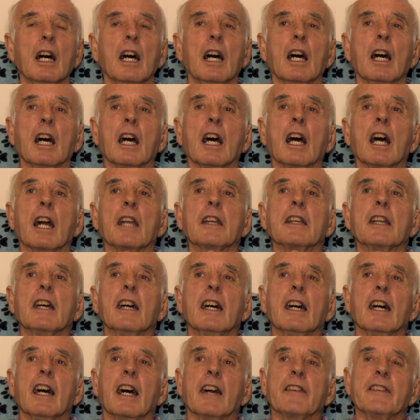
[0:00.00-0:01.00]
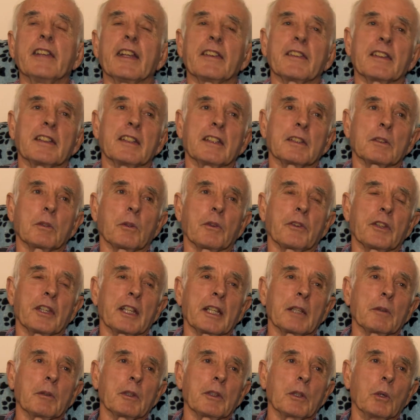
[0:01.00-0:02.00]
And another little
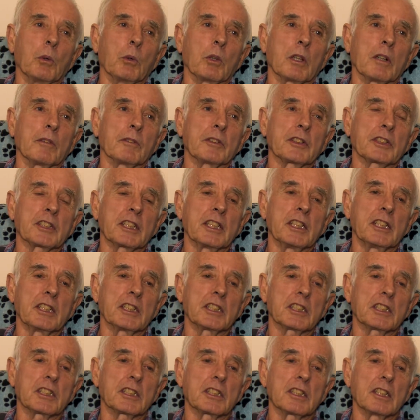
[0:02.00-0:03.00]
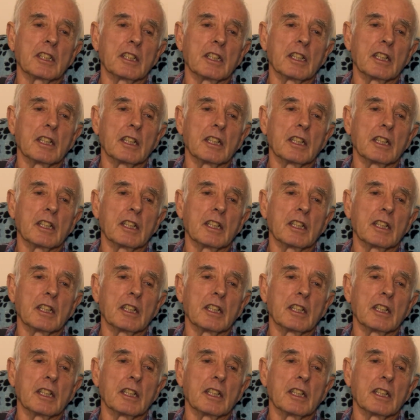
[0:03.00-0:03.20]
thing with all of us is,